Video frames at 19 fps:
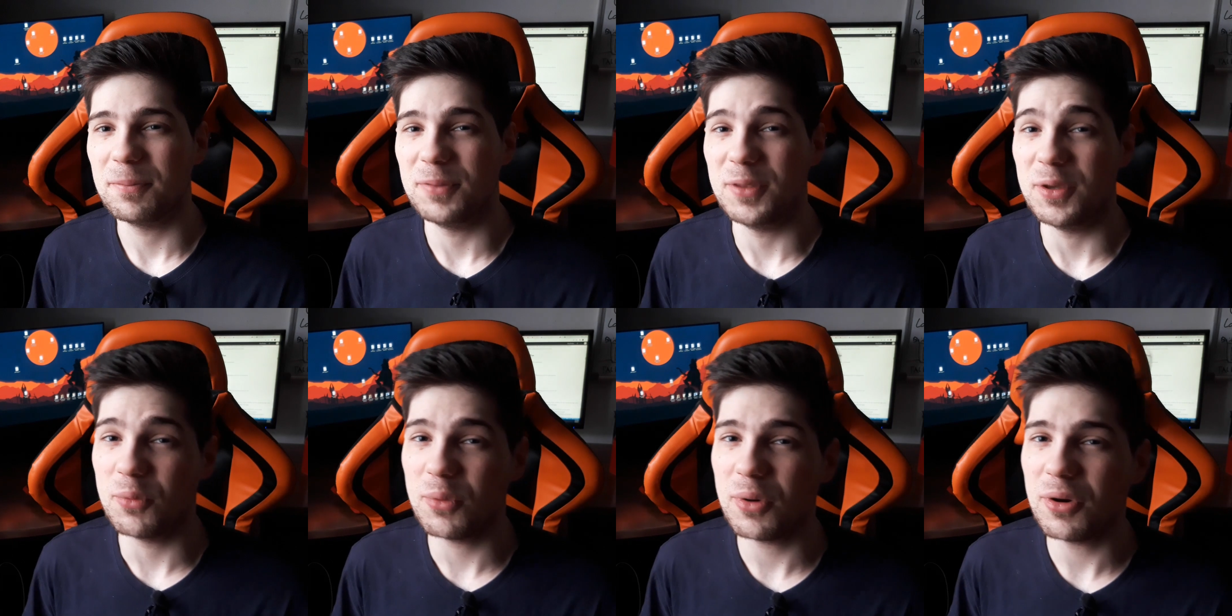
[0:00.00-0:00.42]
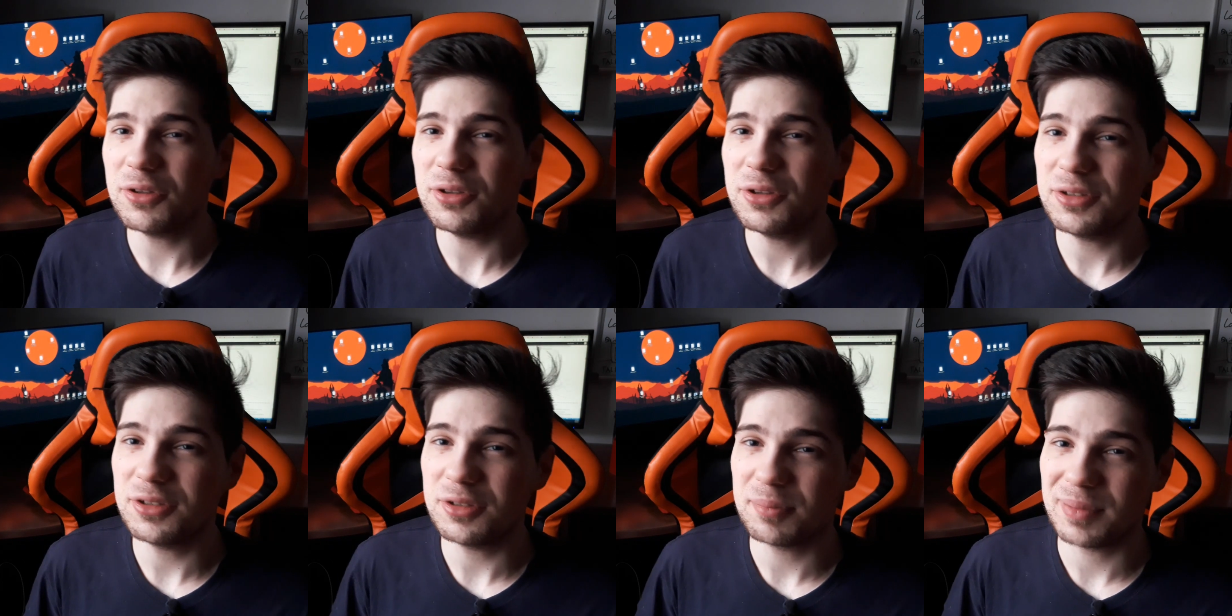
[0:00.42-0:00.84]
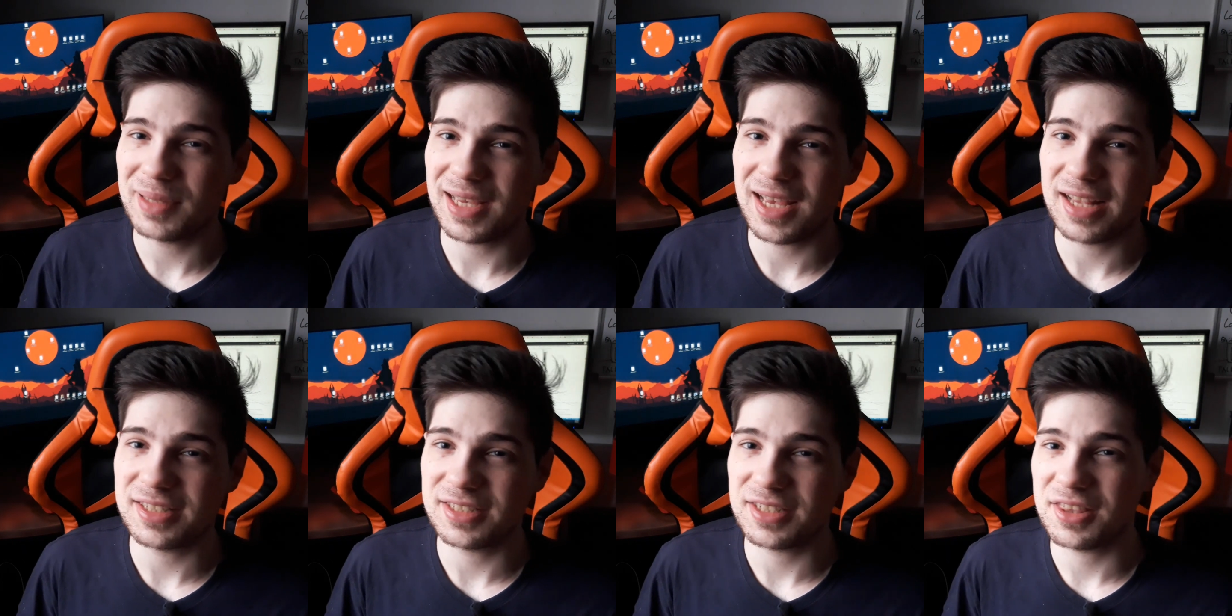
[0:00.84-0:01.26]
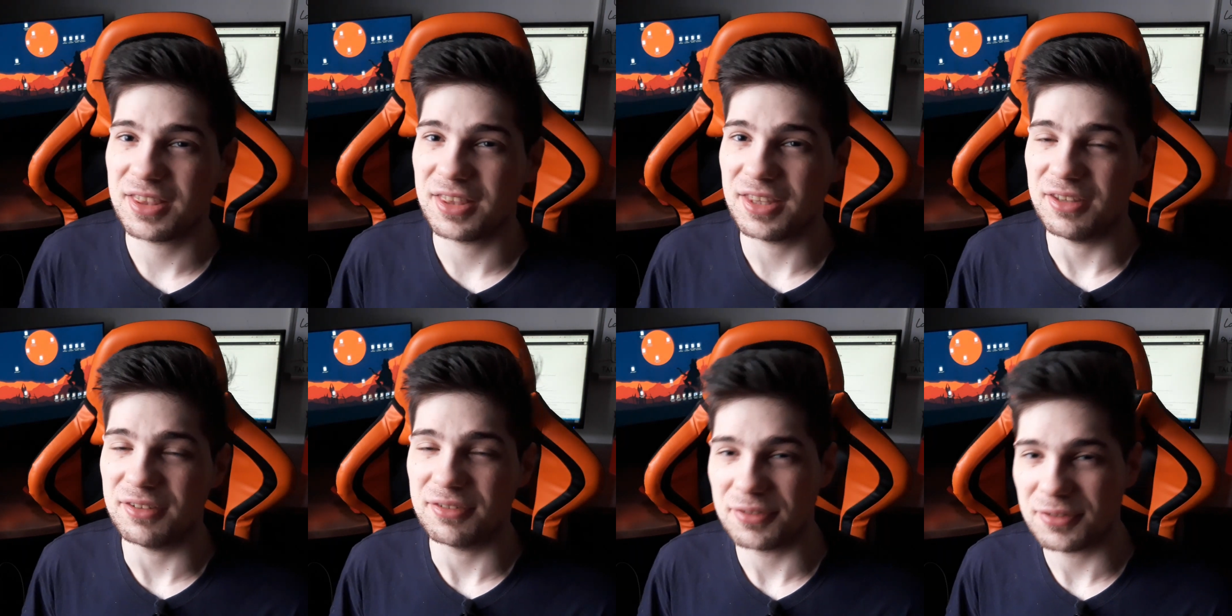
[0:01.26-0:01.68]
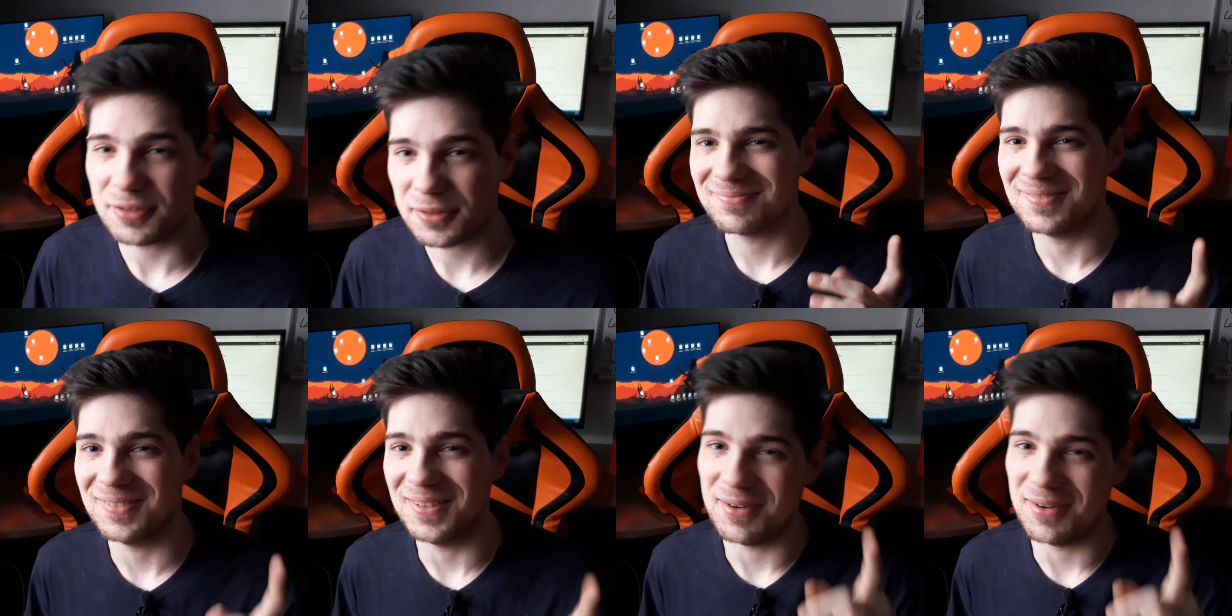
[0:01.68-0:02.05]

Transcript: They want you to play as a thief.